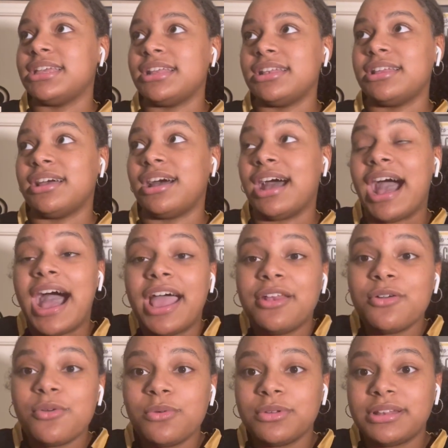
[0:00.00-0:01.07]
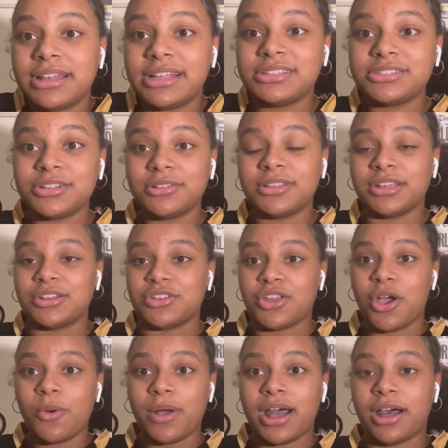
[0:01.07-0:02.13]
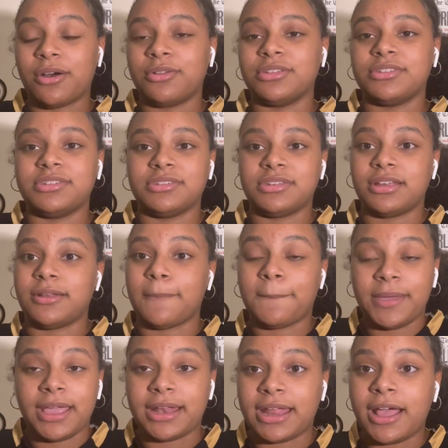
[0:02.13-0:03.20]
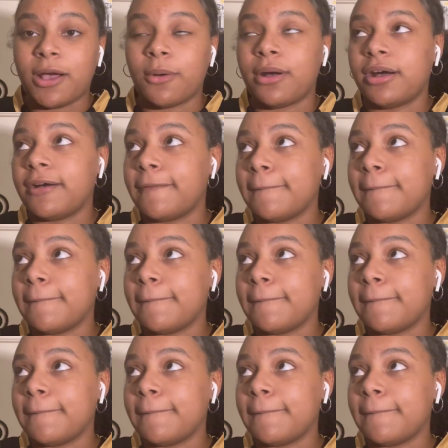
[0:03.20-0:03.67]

and I don't necessarily know how this is going to pan out.